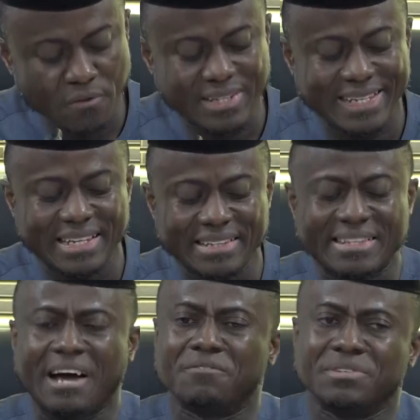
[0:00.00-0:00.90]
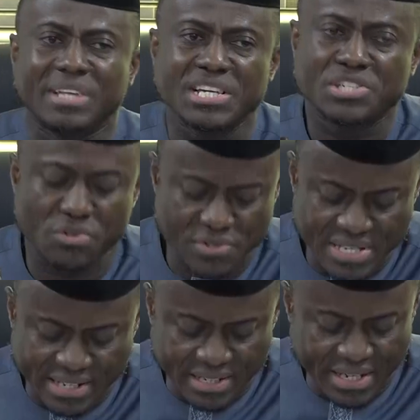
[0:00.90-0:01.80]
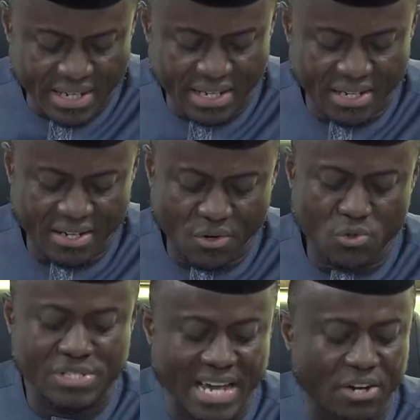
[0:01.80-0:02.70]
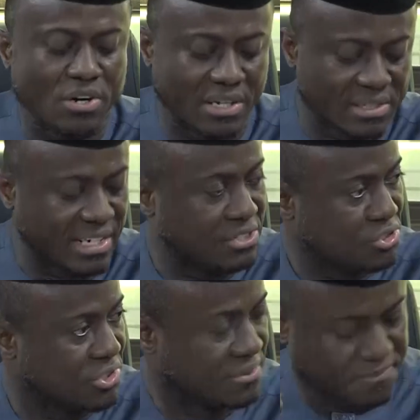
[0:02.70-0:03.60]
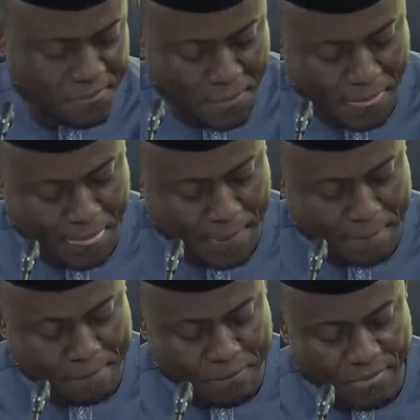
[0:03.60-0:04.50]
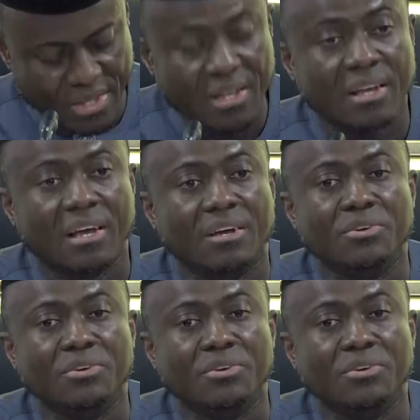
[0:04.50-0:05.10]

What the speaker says: praiseworthy effort at cooperation has further